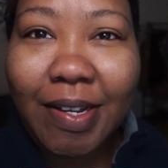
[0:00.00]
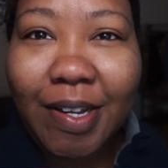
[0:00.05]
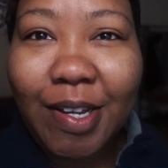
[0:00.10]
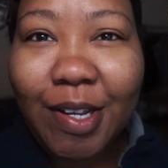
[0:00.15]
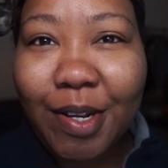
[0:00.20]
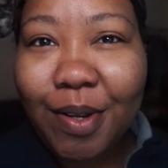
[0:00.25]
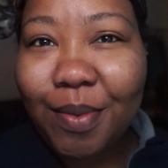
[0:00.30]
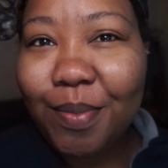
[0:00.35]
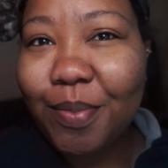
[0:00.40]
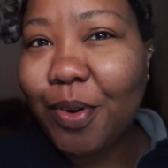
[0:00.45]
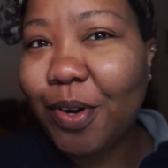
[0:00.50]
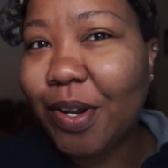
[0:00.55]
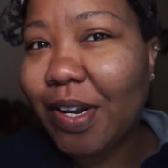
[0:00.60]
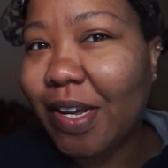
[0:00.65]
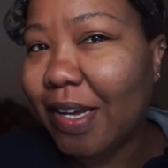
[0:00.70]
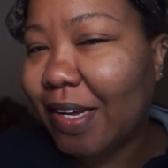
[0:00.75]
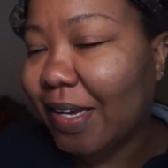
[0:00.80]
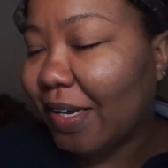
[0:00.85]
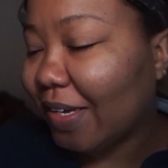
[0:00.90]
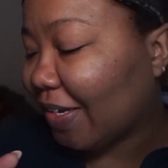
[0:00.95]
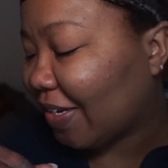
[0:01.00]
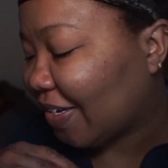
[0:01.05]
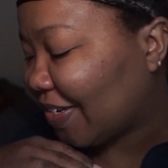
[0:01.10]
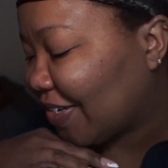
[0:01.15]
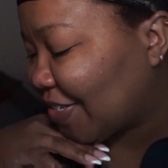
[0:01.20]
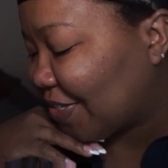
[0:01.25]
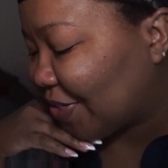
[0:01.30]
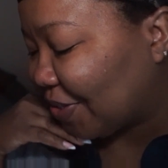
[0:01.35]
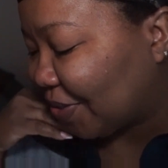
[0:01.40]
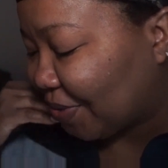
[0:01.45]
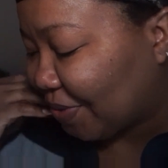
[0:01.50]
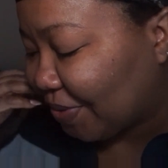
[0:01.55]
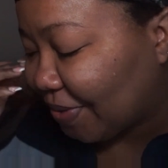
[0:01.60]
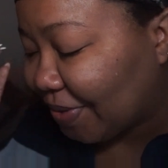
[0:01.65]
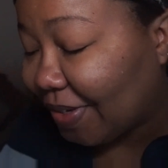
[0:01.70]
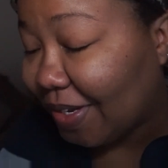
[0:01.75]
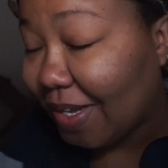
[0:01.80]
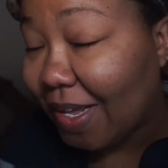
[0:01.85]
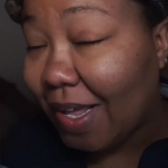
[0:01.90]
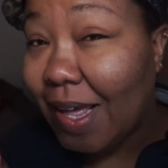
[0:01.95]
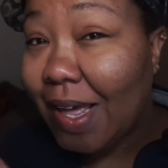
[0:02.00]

Good morning. So